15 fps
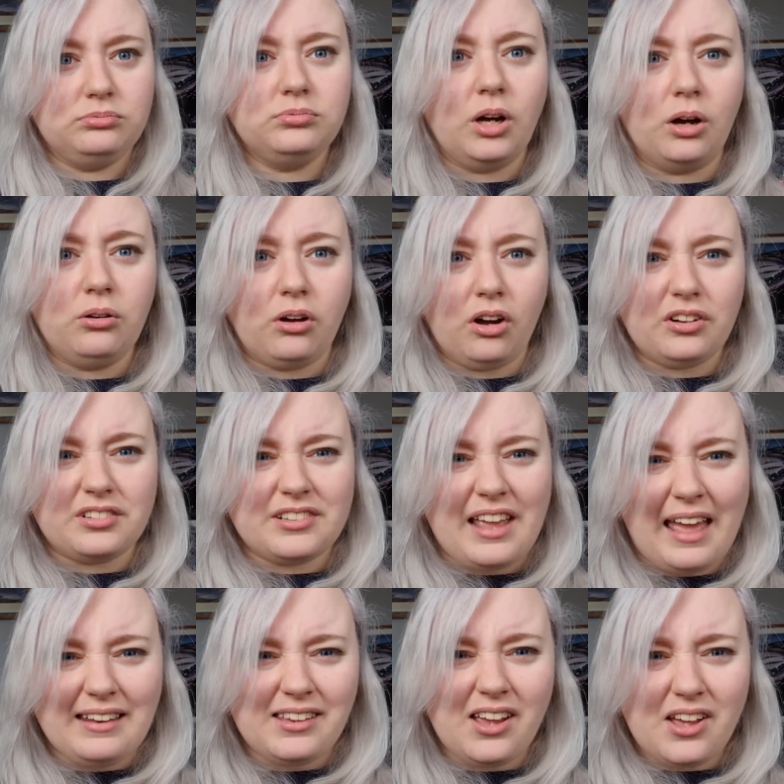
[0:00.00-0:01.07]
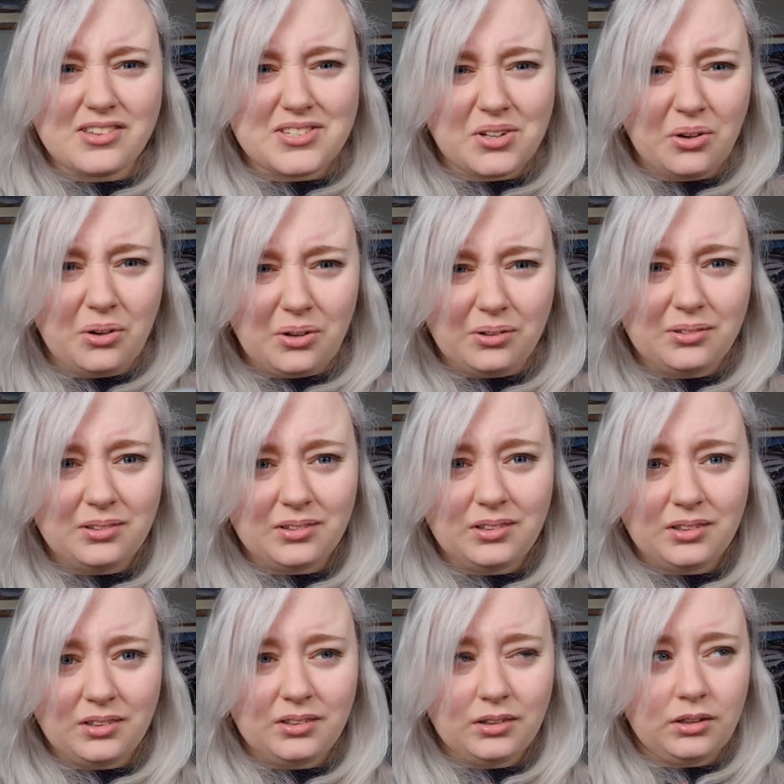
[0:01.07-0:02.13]
Oh god, 10 years ago?
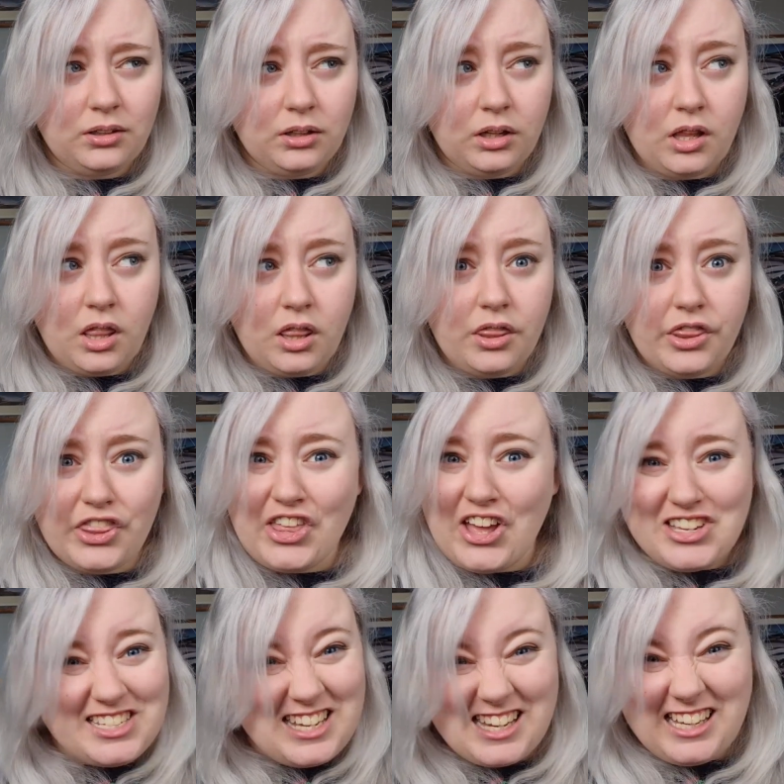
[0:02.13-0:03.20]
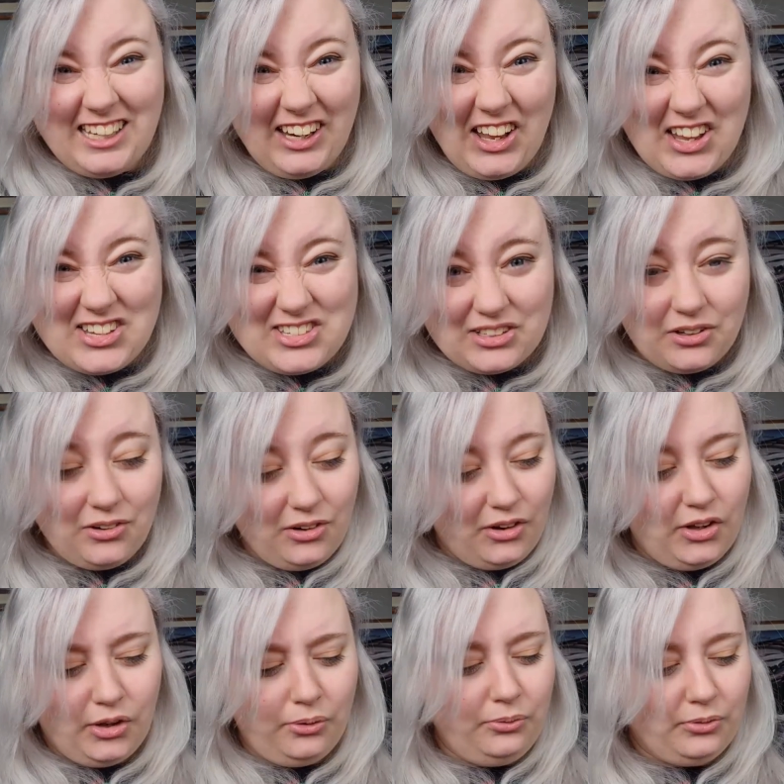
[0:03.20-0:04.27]
13 years ago? Who